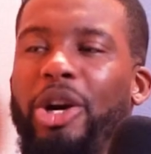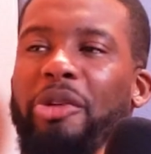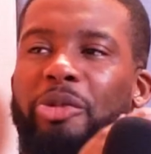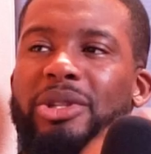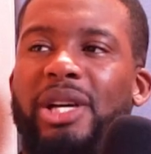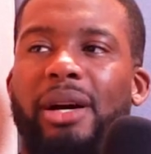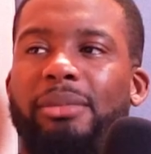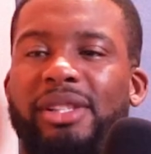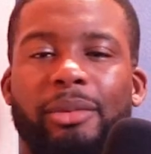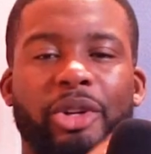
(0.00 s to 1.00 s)
going through something?
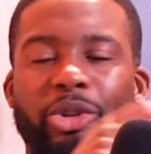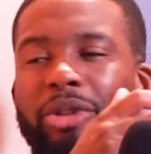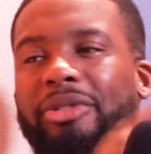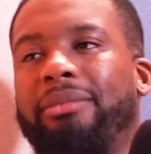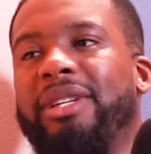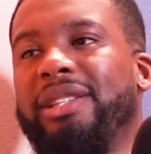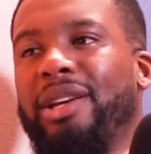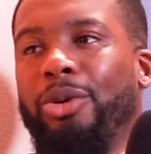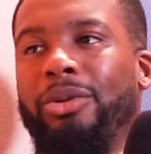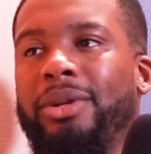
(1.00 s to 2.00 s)
Someone in your family's
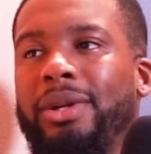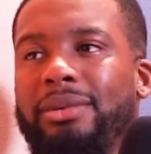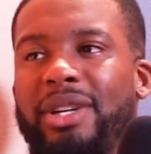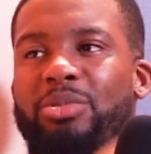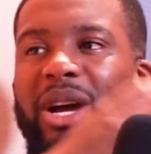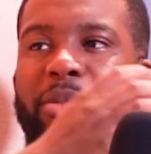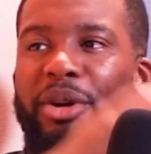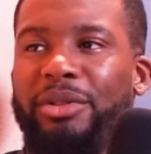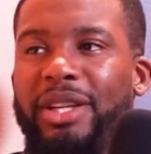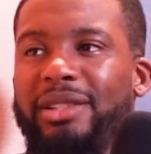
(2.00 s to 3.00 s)
ill. Because it's my
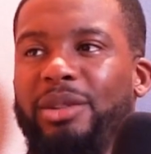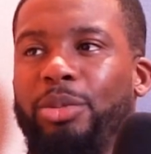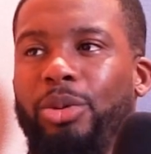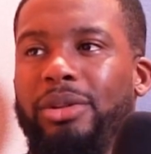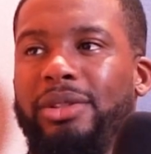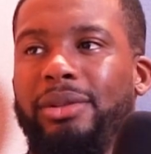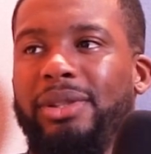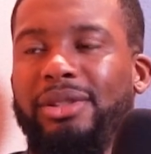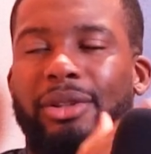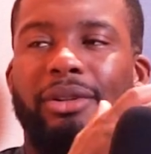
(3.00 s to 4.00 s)
birthday, it's important to you.
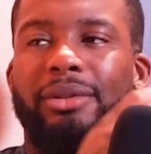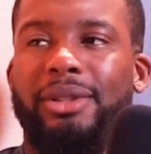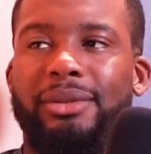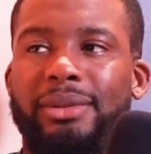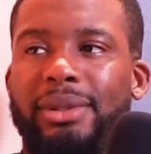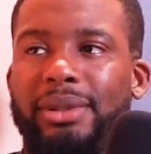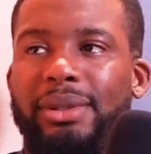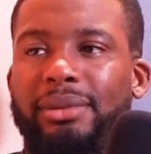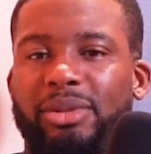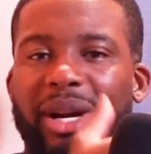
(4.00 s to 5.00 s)
It's not, though.
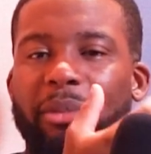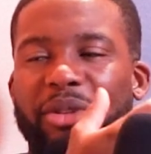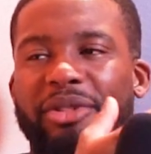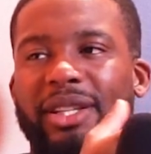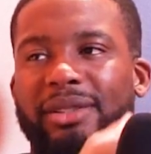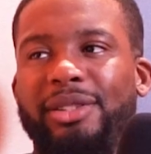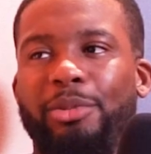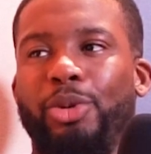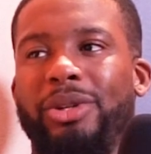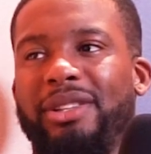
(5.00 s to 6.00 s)
Mm. It's my birthday, so it's
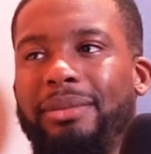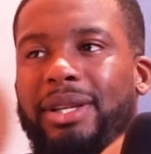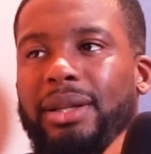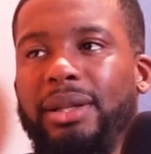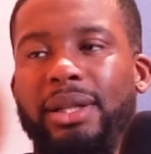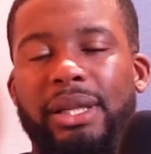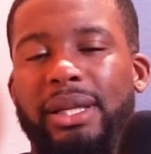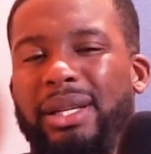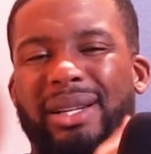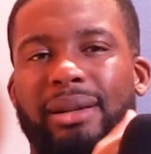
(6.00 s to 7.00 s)
important to me.
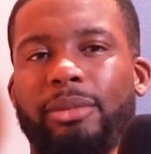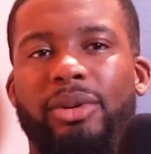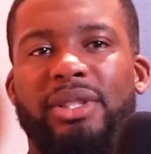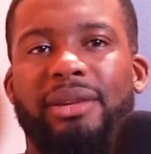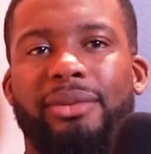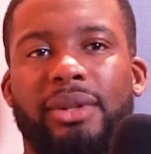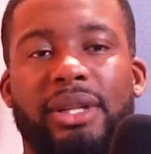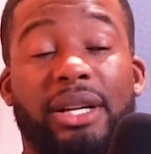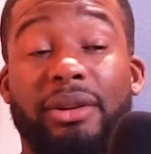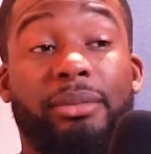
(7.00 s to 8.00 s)
Mm. It ain't important to everyone.
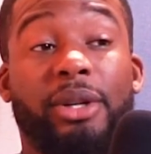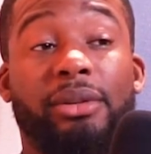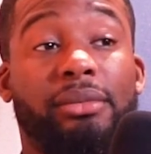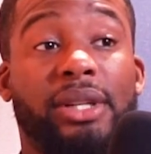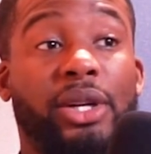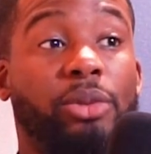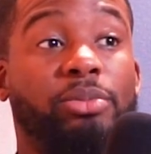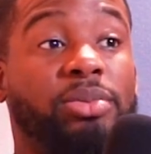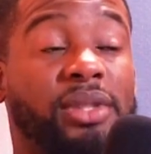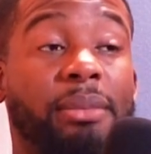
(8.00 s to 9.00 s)
I don't know. I've got
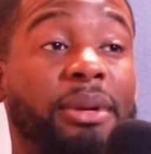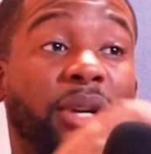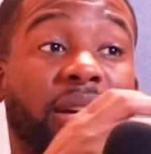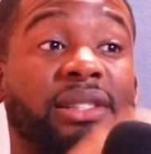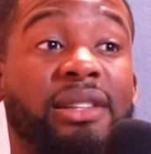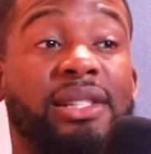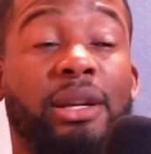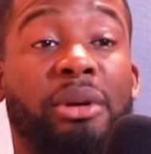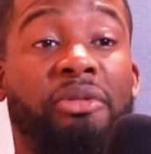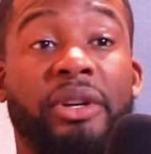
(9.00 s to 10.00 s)
some people I'd consider
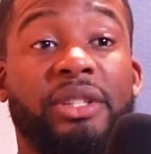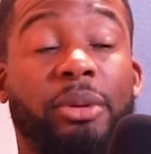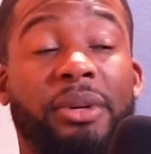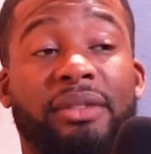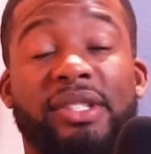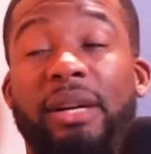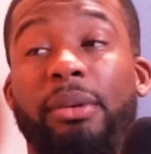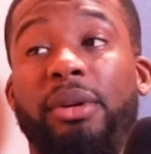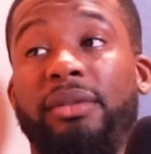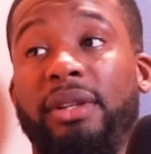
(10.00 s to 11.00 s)
my friends probably didn't say happy
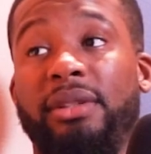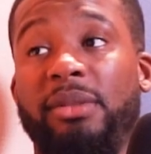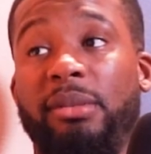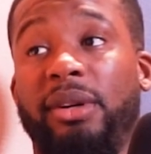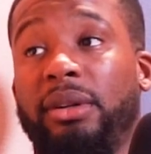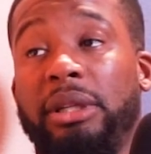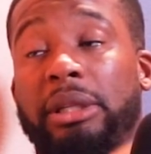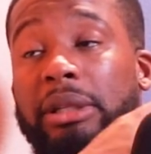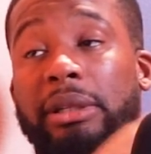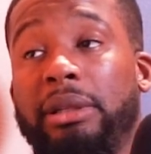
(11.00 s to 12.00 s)
birthday to me, but
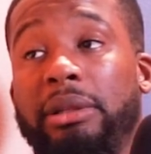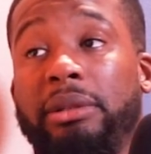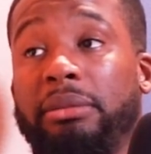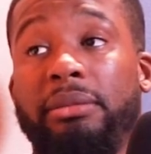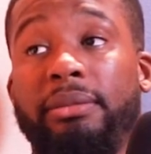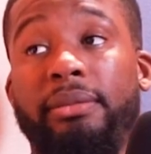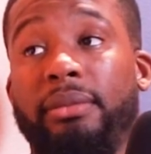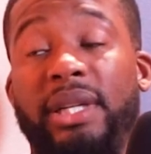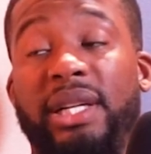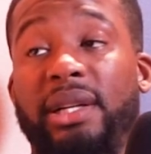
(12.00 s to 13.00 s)

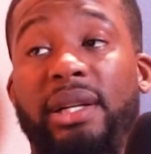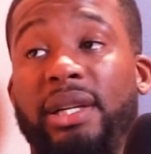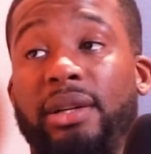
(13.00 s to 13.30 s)
I,